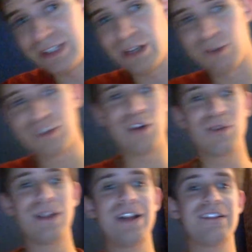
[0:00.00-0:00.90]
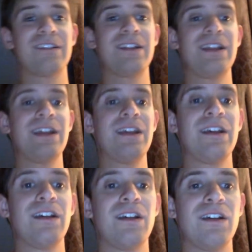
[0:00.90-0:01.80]
know, shirtless.
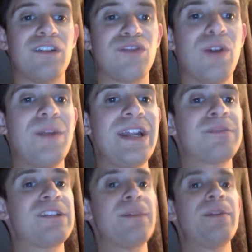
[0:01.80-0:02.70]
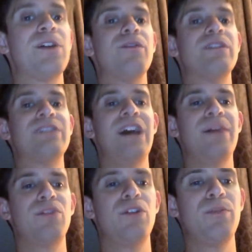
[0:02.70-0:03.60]
Strowman ended up stepping over the
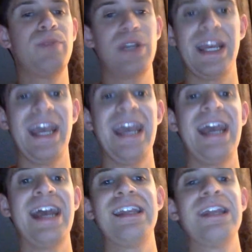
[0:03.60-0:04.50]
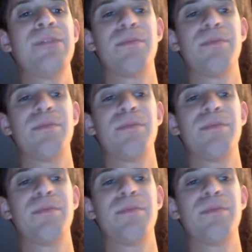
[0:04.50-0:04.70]
top rope, and he ended up